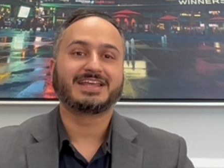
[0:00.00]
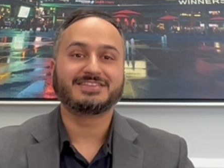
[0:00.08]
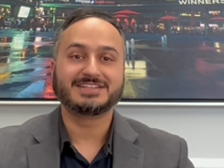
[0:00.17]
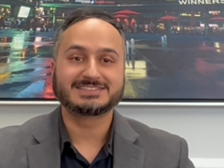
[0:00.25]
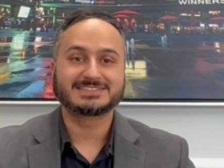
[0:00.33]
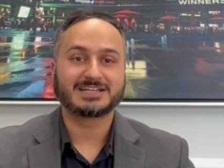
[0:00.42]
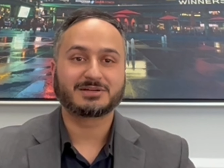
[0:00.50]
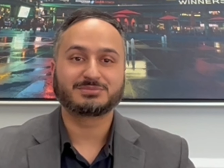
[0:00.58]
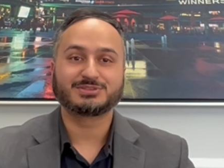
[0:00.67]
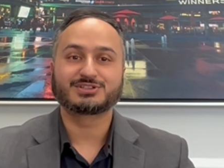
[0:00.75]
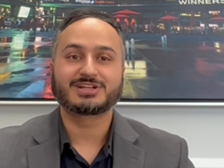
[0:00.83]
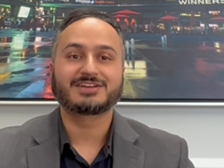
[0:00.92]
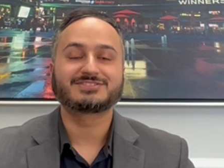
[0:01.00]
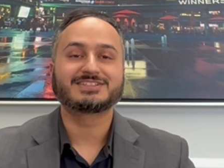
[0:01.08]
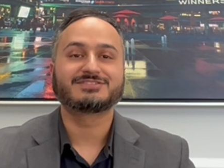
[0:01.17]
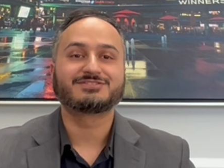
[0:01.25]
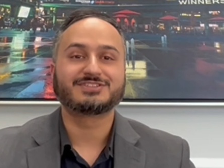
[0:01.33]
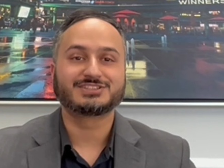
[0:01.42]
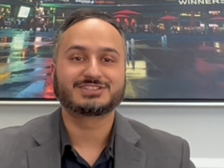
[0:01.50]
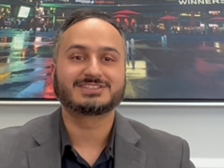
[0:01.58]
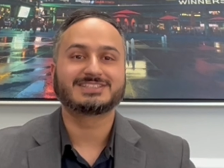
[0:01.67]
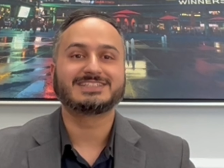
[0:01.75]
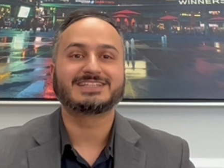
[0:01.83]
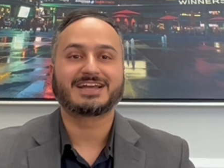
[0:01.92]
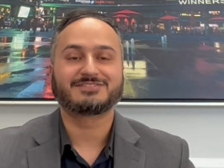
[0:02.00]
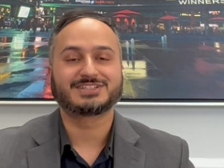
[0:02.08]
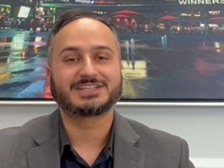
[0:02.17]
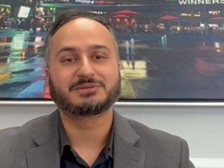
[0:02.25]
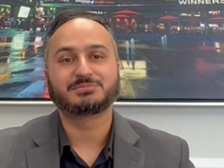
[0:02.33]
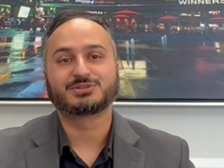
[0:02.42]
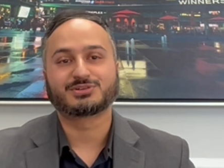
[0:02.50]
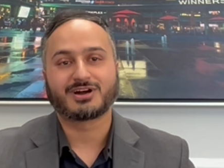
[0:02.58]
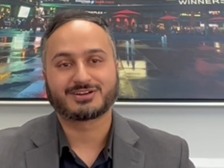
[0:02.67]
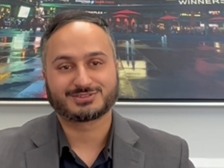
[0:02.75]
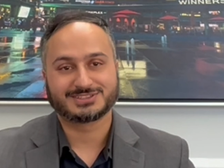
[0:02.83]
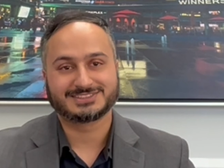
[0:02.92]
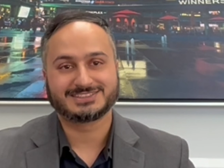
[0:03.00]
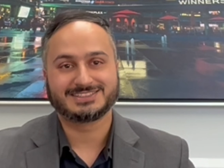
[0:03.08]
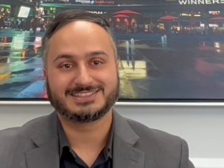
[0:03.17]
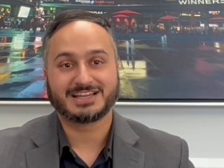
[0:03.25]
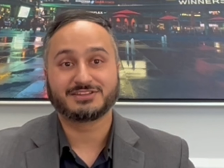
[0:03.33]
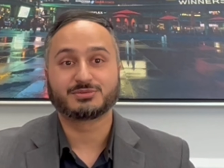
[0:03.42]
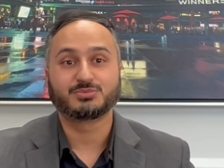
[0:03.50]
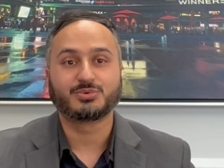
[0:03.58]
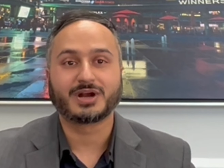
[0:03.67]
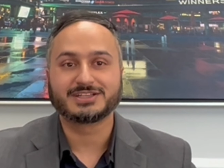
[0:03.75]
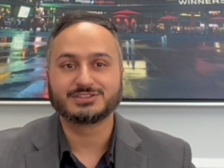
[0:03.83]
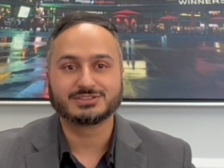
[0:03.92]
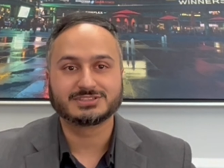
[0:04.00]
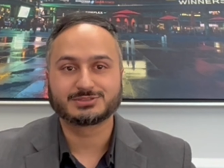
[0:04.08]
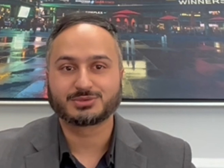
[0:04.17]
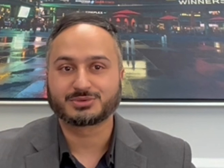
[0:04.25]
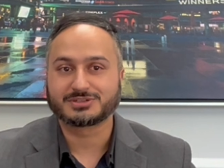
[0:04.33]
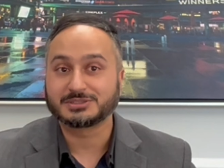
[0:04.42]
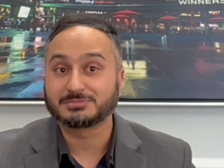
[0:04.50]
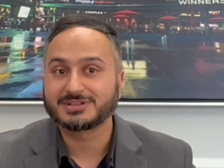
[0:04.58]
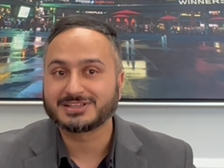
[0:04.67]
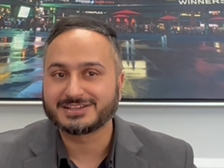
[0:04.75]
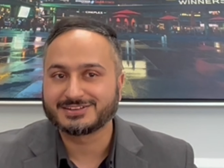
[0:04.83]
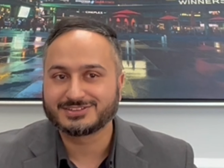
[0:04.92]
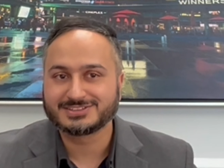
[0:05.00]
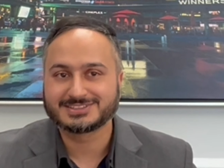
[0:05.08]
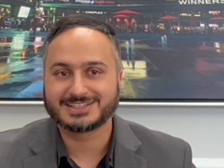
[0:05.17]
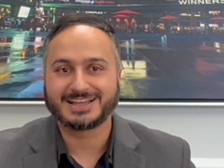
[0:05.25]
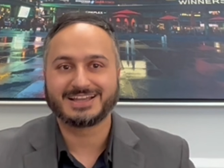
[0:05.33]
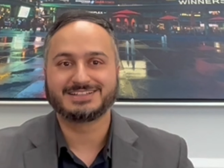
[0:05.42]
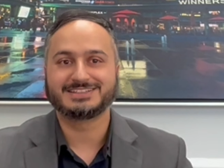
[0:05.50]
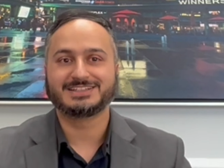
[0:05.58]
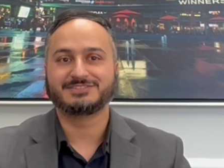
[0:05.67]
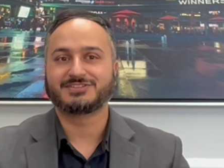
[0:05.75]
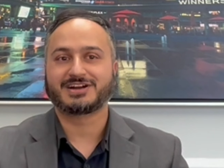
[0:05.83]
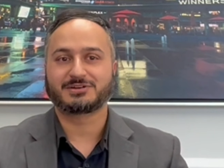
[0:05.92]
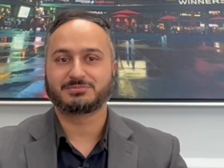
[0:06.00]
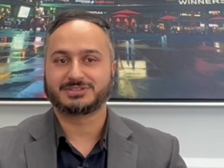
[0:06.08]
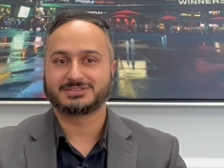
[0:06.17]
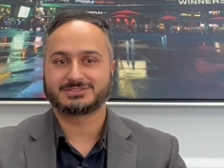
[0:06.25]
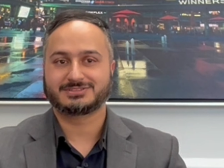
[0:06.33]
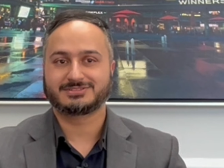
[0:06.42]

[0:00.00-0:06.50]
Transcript: In this step, you're going to have to efficiently navigate bureaucracy and the regulatory players and environment